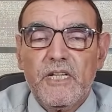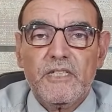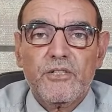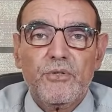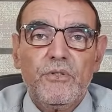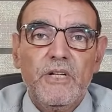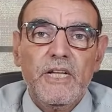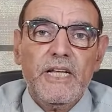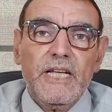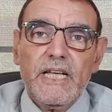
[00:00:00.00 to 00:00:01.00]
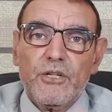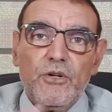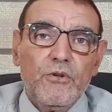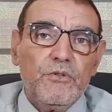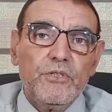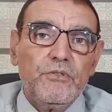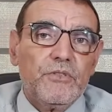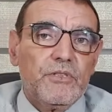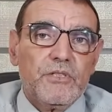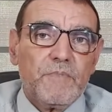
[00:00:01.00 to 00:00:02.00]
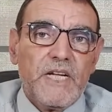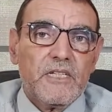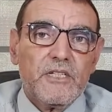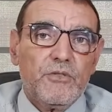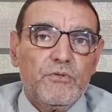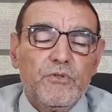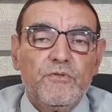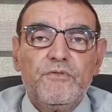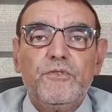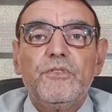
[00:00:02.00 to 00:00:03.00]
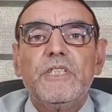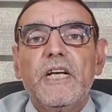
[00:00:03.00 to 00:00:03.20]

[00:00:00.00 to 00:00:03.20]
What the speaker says: and so include your spices in your food.